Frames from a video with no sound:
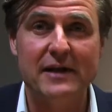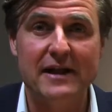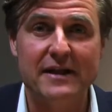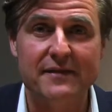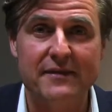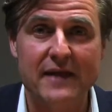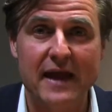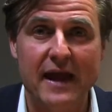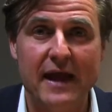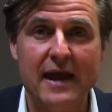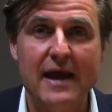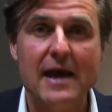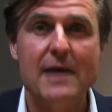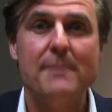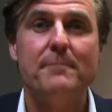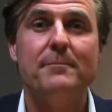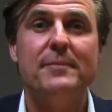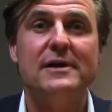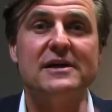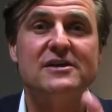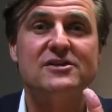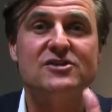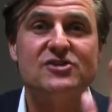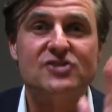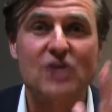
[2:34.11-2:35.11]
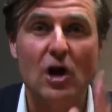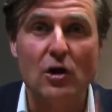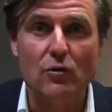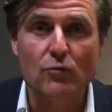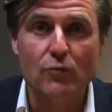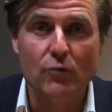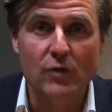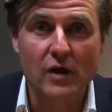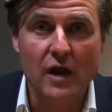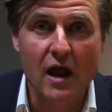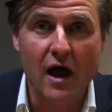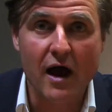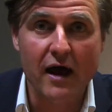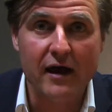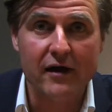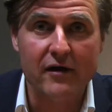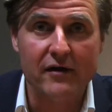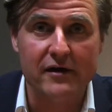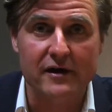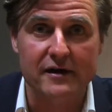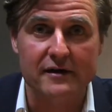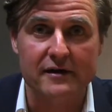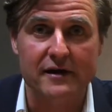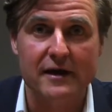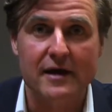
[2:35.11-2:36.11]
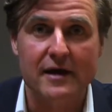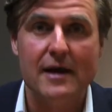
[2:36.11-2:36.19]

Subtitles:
in there, but don't rely on it.